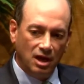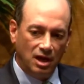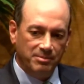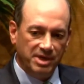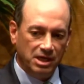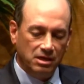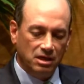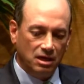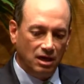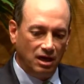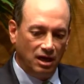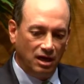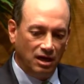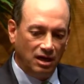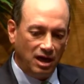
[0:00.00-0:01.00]
I
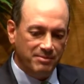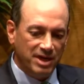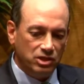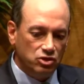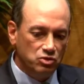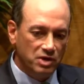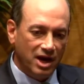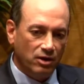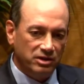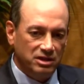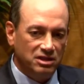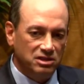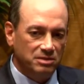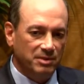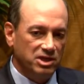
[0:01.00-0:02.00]
make 2
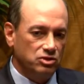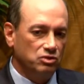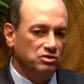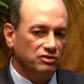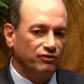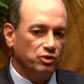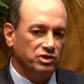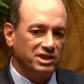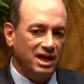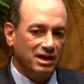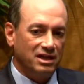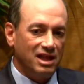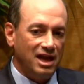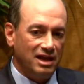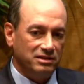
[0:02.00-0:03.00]
guarantees to my students first day
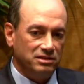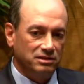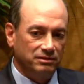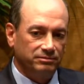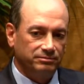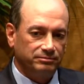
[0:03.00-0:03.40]
of class.